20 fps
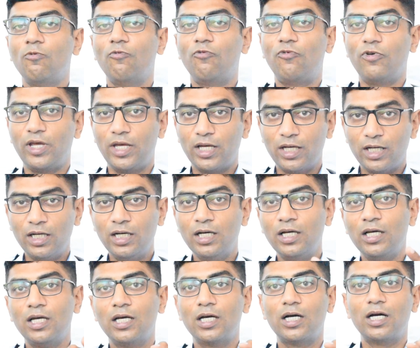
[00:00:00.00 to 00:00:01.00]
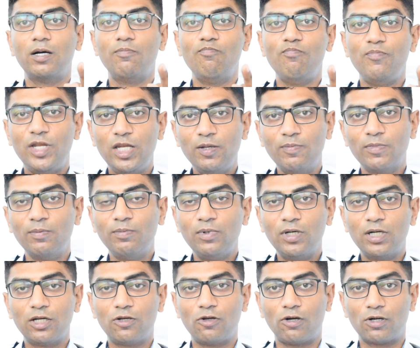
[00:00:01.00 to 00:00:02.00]
where a
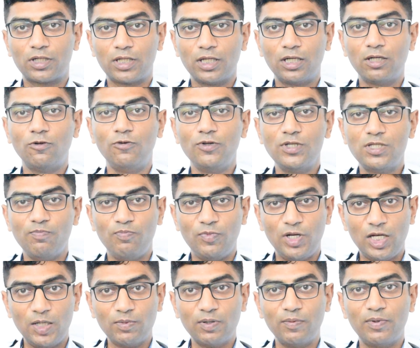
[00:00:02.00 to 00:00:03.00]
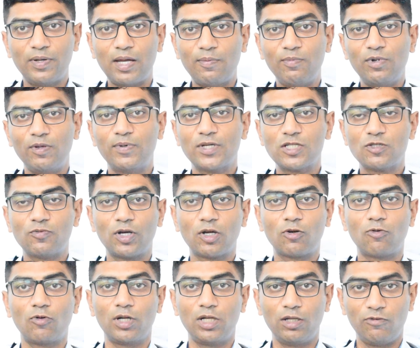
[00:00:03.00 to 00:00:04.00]
minimum doctor who is minimum MBBS by
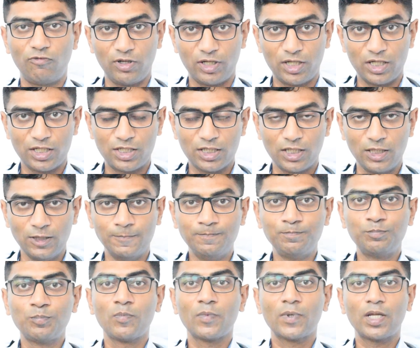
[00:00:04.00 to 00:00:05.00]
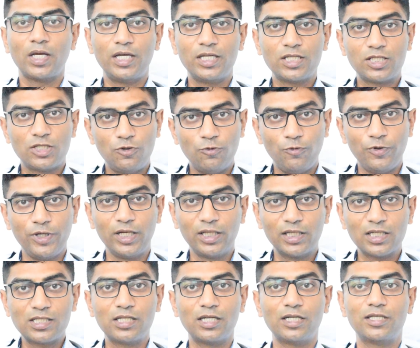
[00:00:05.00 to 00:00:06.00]
qualification is doing
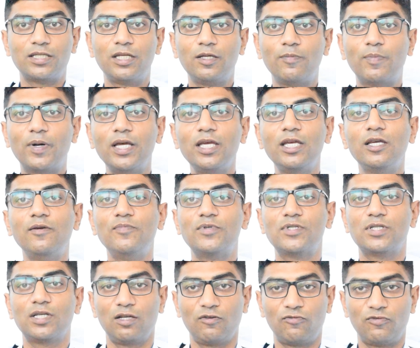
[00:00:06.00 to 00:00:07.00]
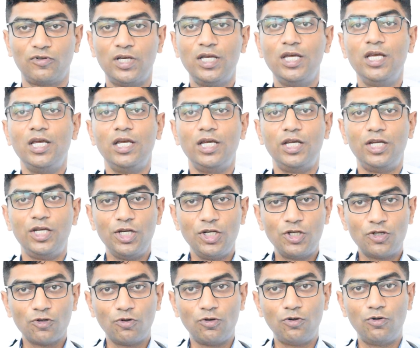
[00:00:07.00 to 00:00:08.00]
the surgery by himself. He
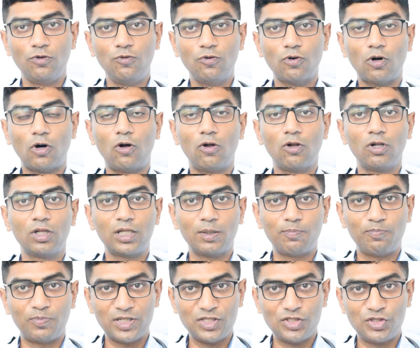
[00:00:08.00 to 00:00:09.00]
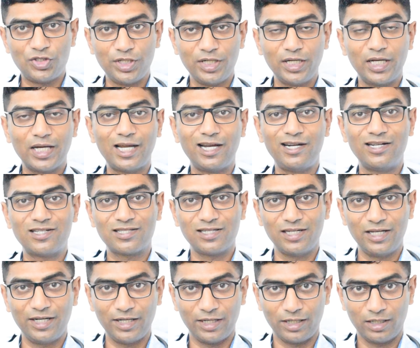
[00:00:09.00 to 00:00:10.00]
should do all the punching and
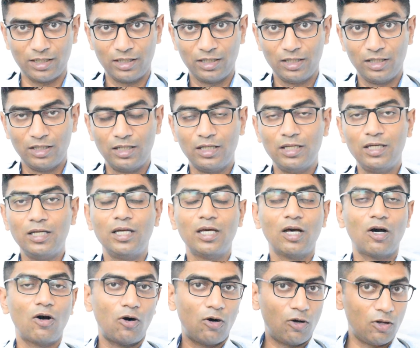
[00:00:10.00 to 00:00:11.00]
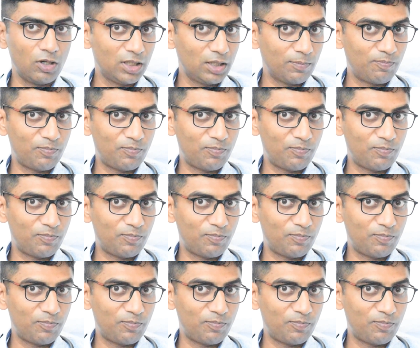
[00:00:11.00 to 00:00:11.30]
slitting. All the